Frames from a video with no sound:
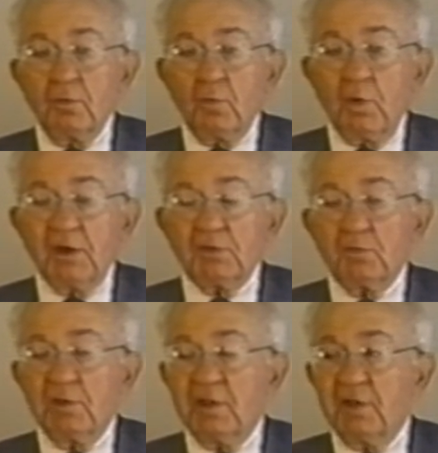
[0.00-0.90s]
what
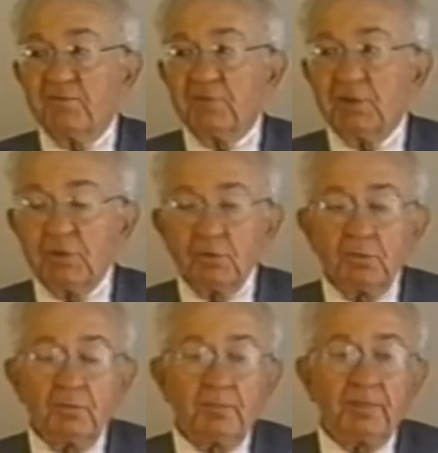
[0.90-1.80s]
we have to
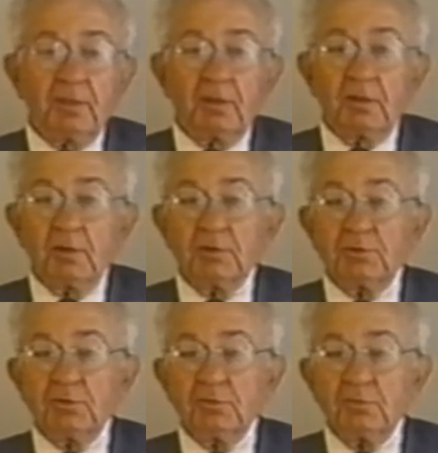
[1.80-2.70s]
do uh,
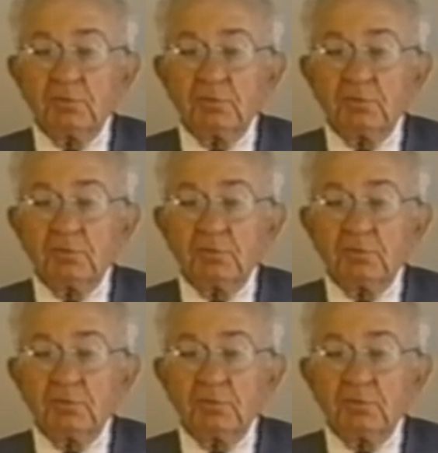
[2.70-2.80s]
to